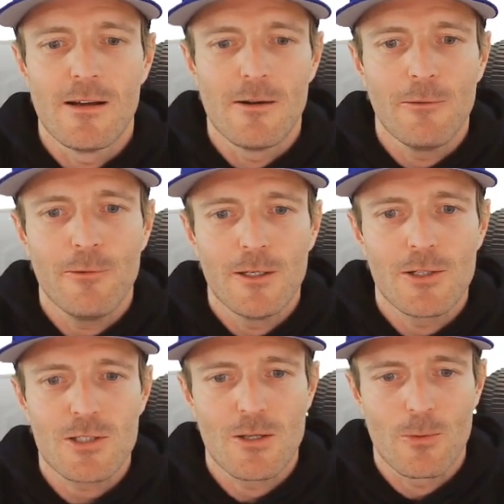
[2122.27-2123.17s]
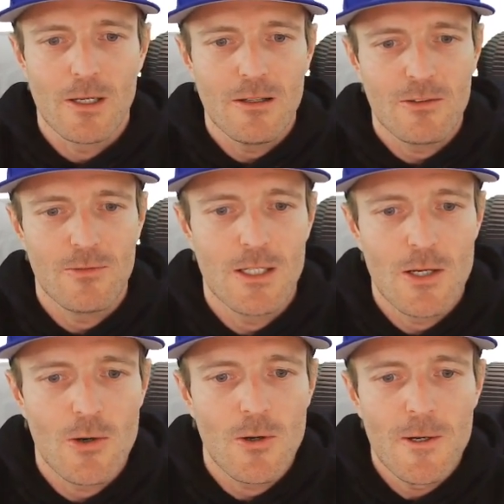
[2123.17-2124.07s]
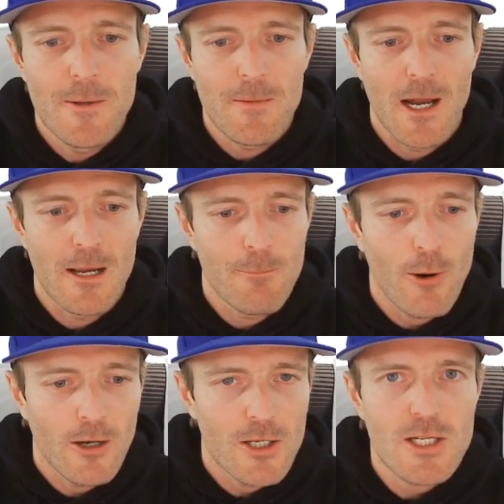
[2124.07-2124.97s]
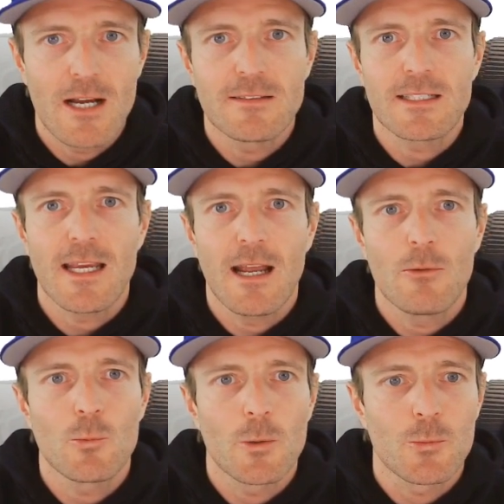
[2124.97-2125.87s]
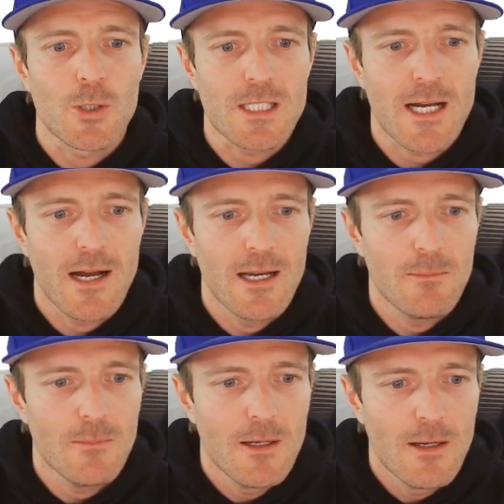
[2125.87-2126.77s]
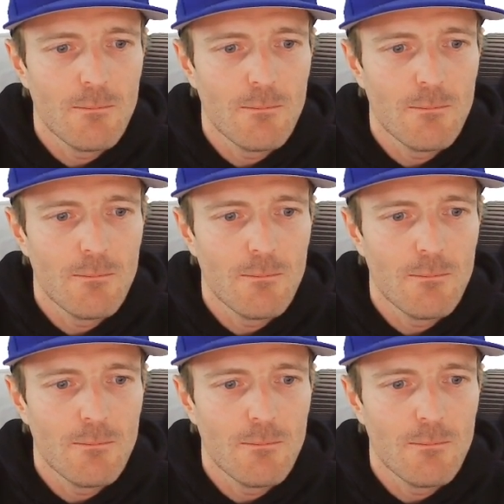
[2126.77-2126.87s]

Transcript: finished the release video. I apologize again one more time